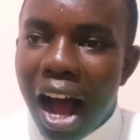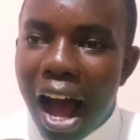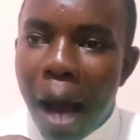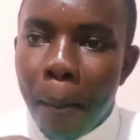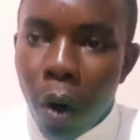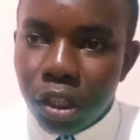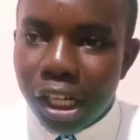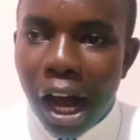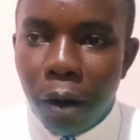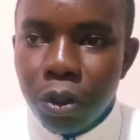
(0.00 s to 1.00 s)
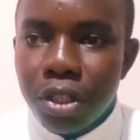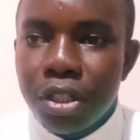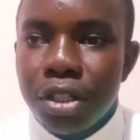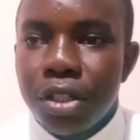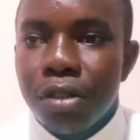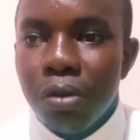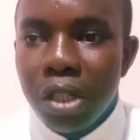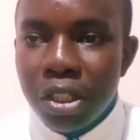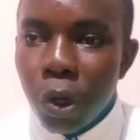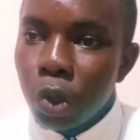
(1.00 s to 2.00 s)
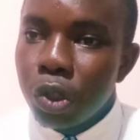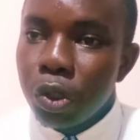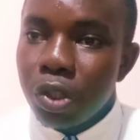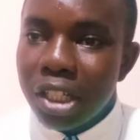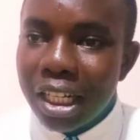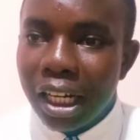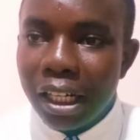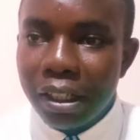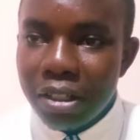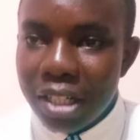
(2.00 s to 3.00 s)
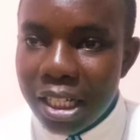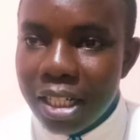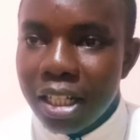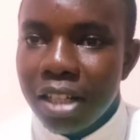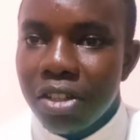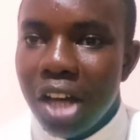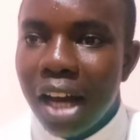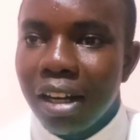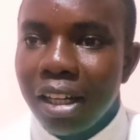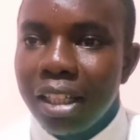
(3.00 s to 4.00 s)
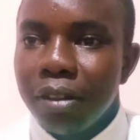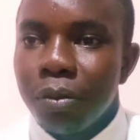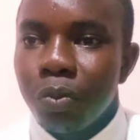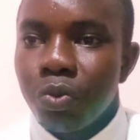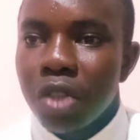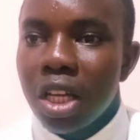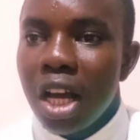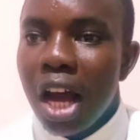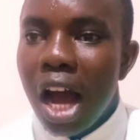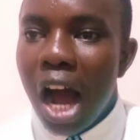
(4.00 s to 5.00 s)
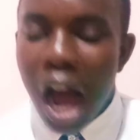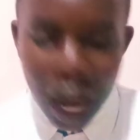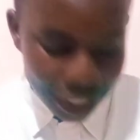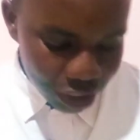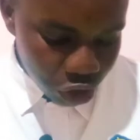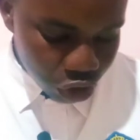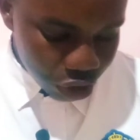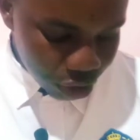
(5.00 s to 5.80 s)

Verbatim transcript: A boathouse is also seen sitting sadly, hunched